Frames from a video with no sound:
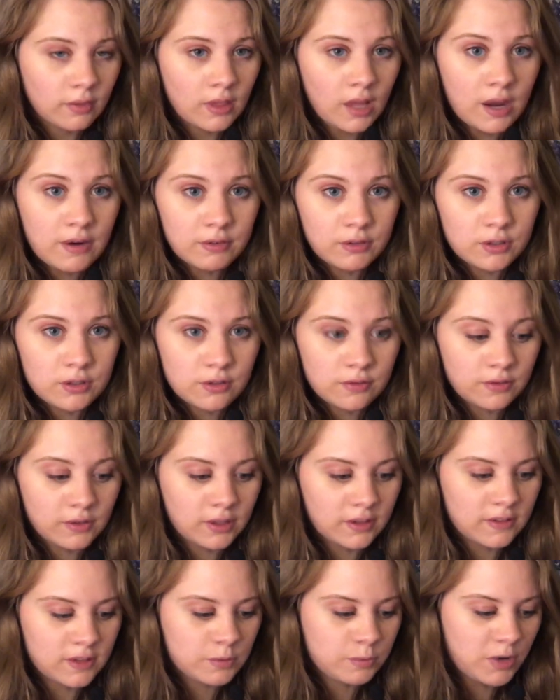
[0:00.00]
I really do feel
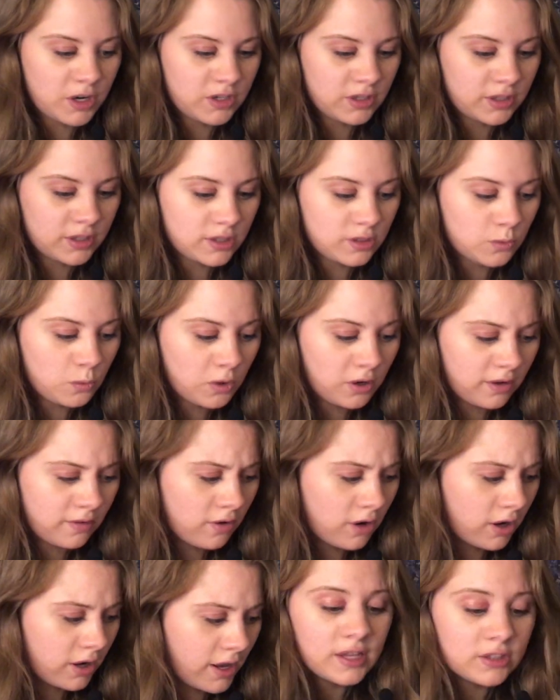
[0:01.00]
like this project is a work of
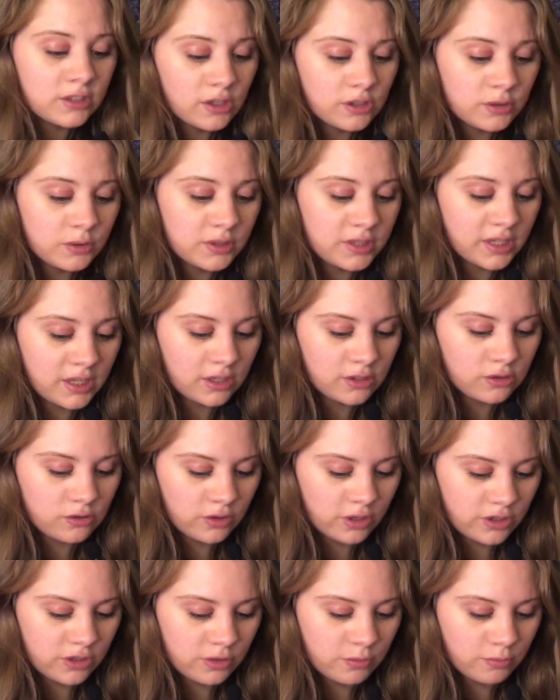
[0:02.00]
art. It's also a
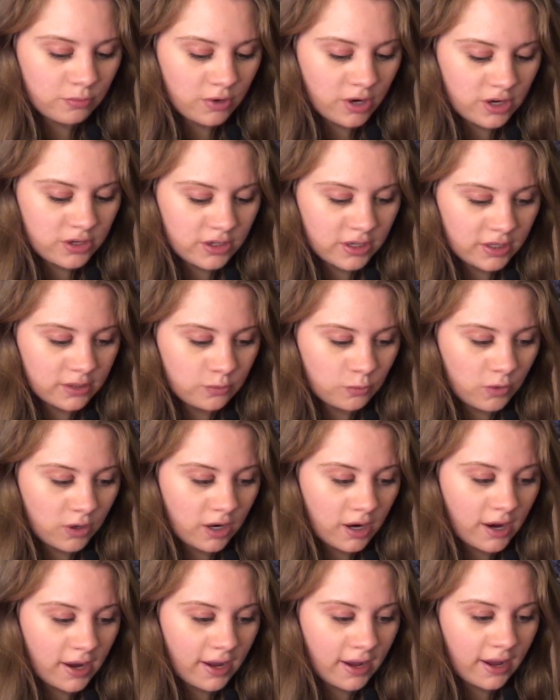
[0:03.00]
deconstruction project where
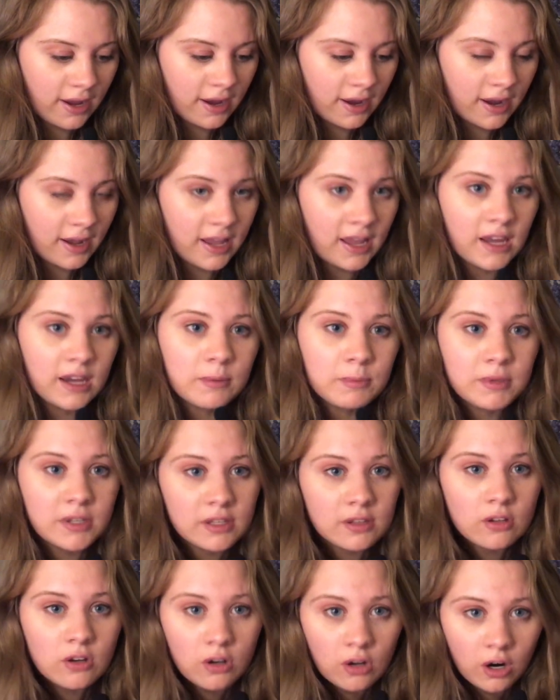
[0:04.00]
I am being a
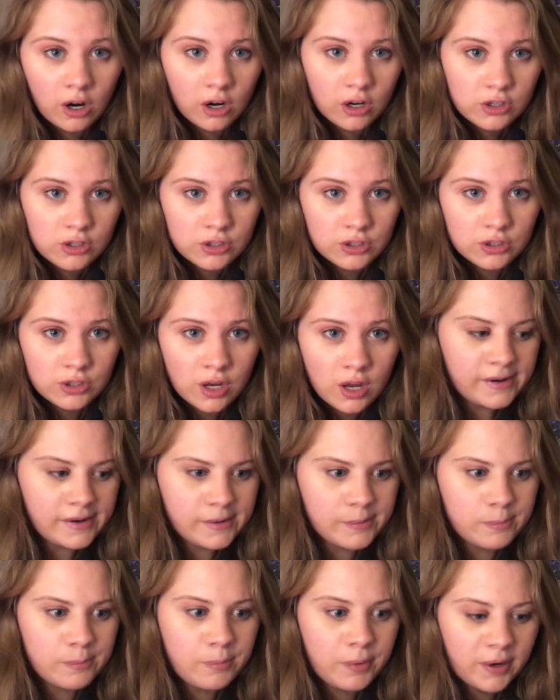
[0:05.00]
little harsh,
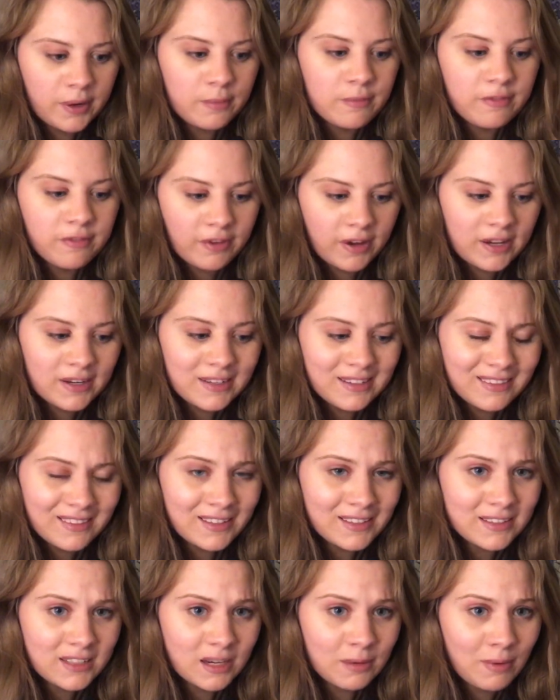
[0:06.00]
but I'm finding
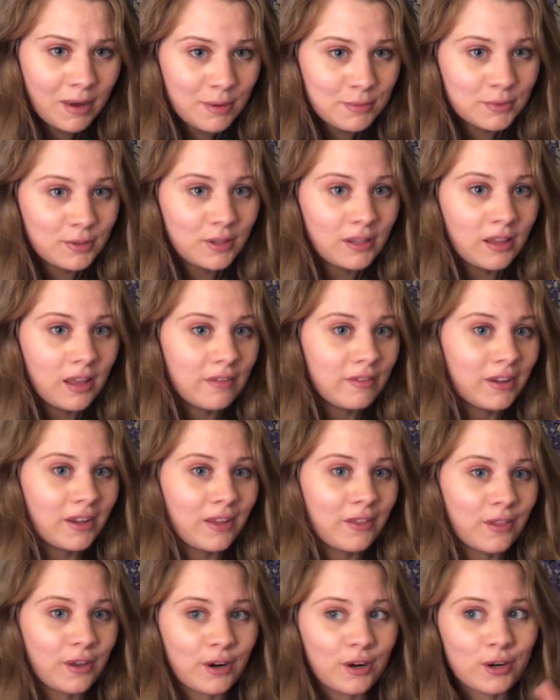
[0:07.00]
things that I'm absolutely loving and
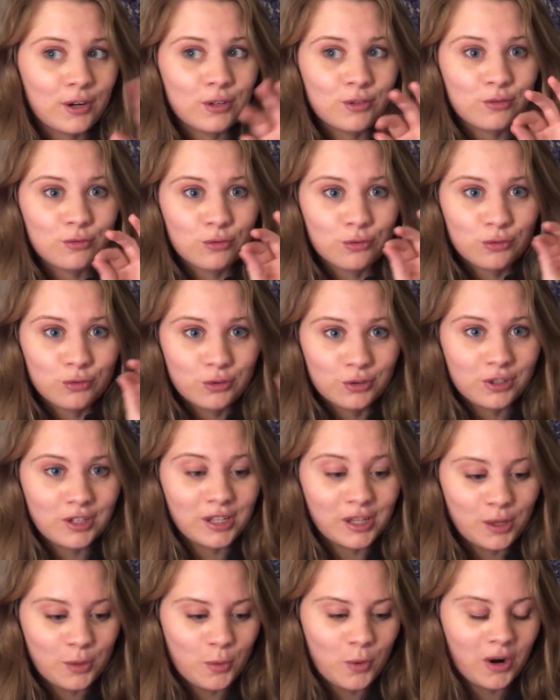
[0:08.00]
that are
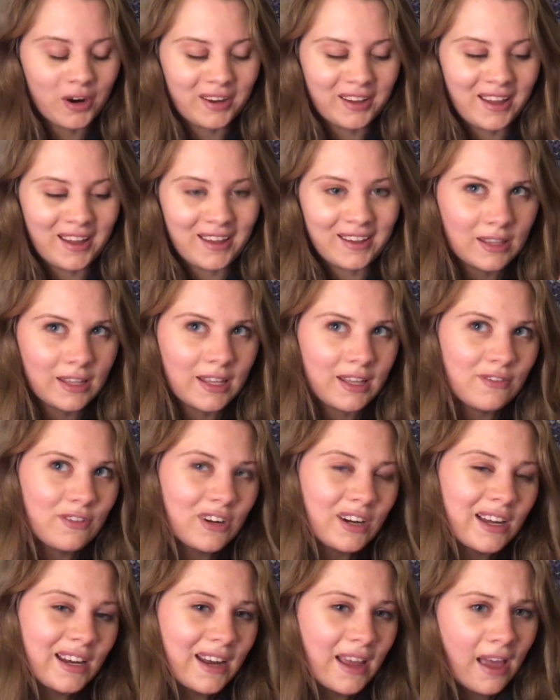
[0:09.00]
really working. Like if you're
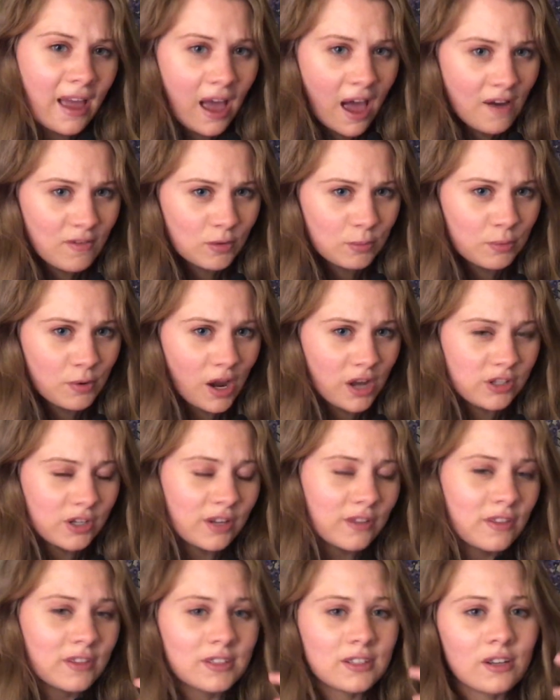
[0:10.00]
gonna have a
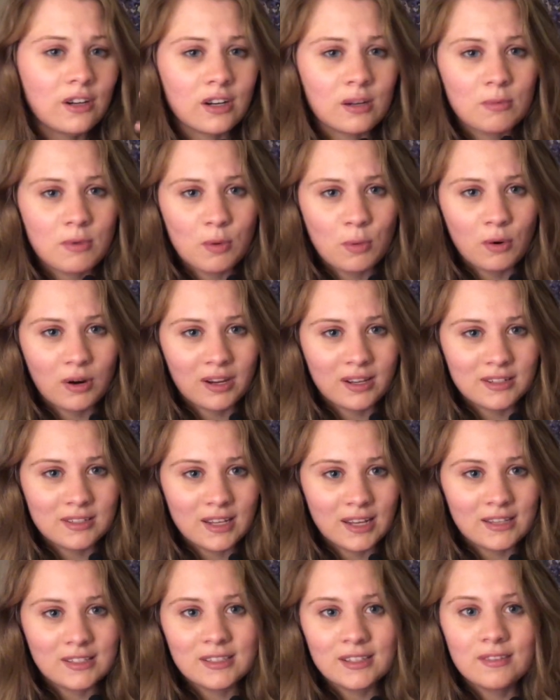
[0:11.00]
project that's gonna be work
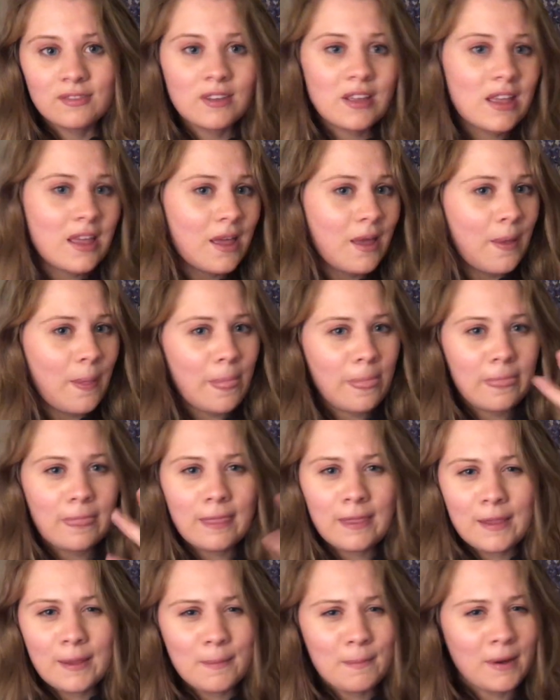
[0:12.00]
intensive,
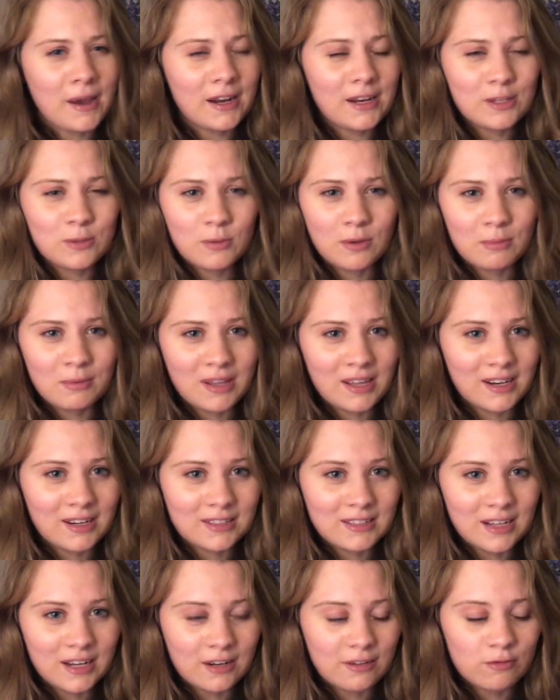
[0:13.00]
you might as well be
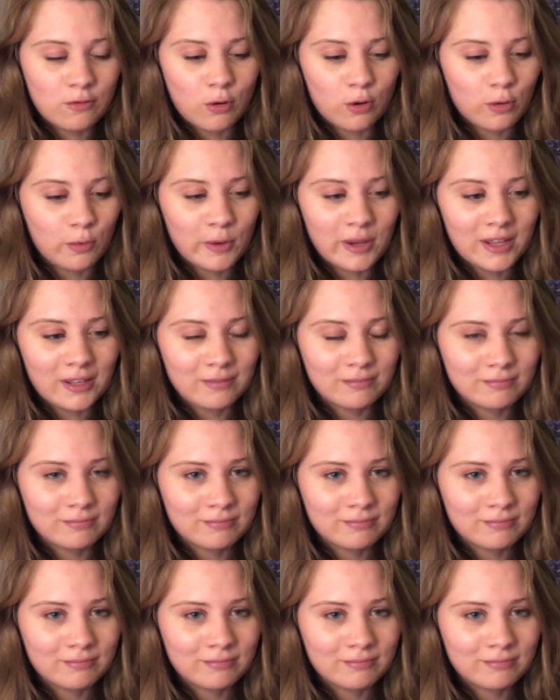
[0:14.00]
annotating Fourth Wing.